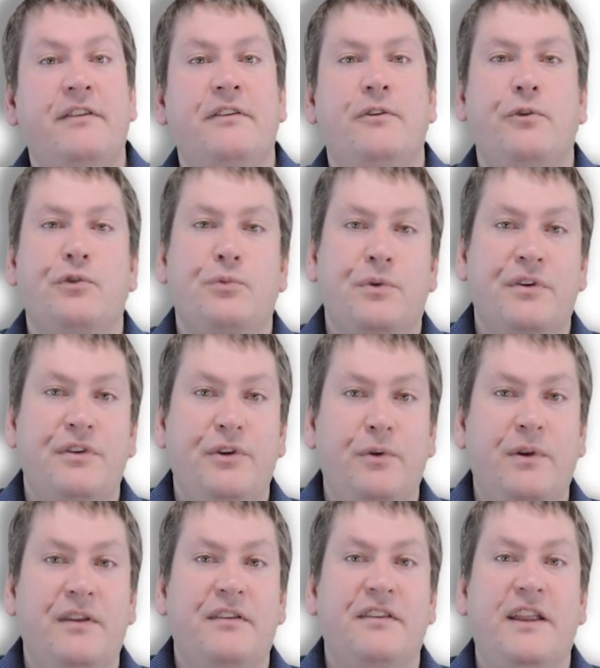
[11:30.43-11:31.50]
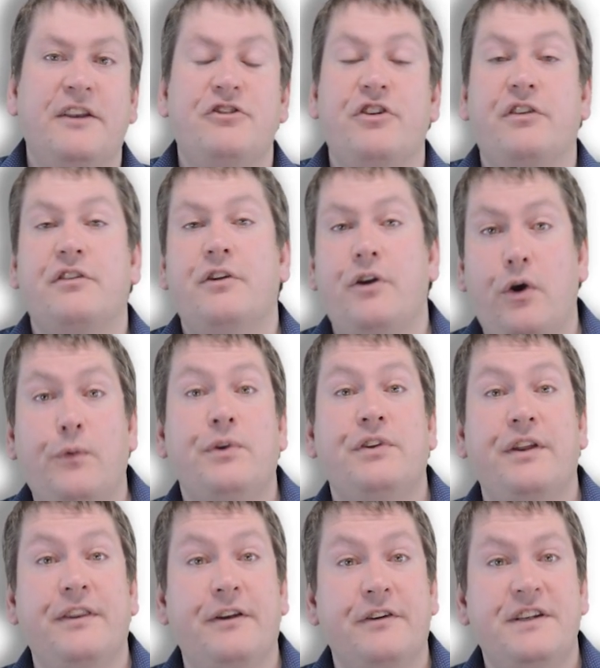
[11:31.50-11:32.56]
those were students that just
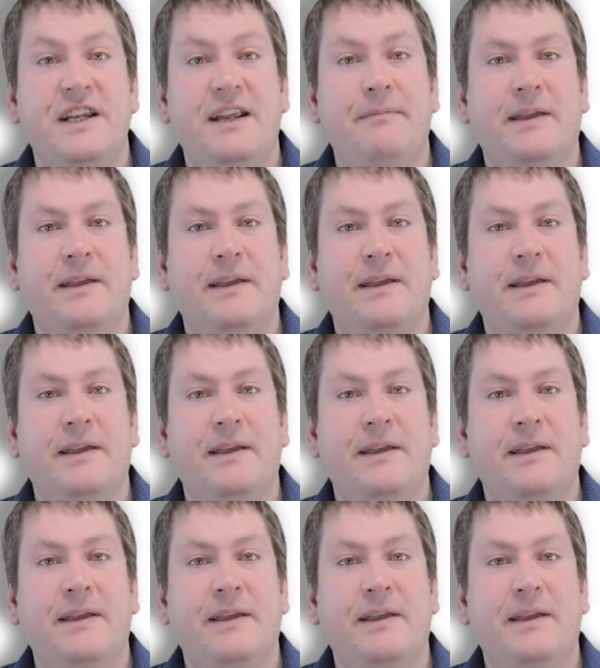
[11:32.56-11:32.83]
ghosted their team